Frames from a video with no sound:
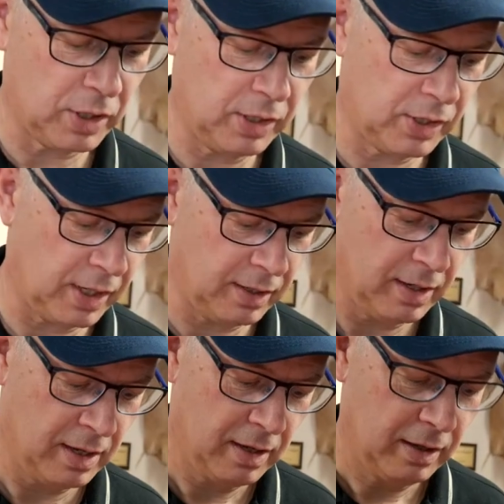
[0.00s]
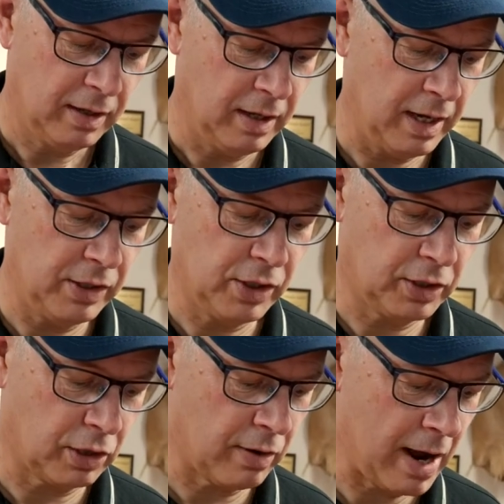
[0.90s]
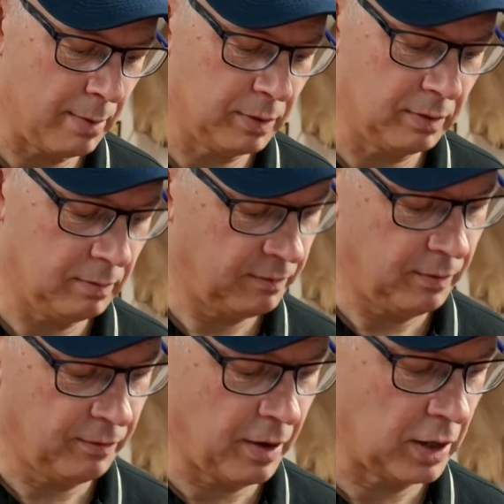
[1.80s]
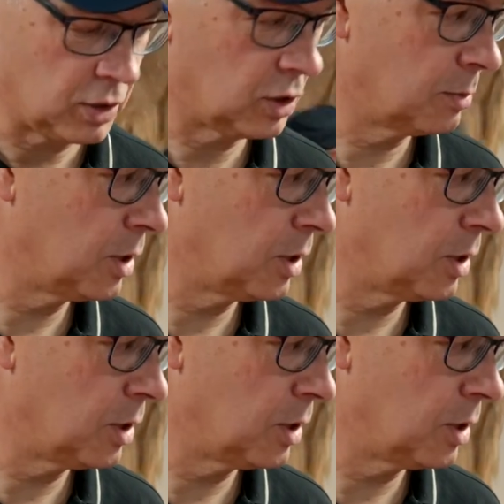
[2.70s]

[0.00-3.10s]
easier to grab and faster to